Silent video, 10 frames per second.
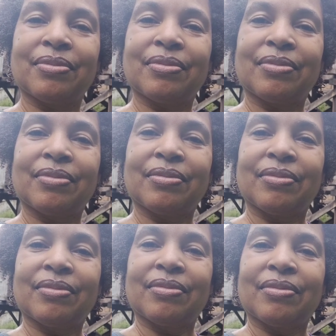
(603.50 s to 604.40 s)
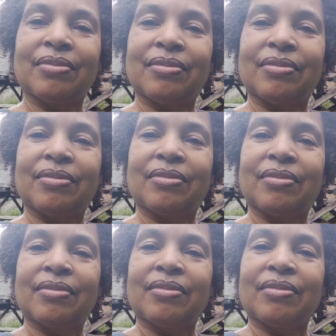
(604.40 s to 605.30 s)

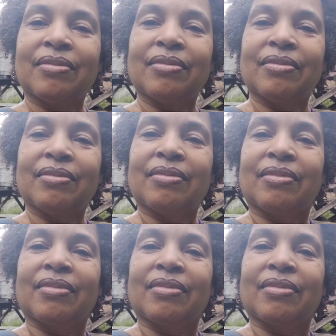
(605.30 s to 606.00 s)
[no speech]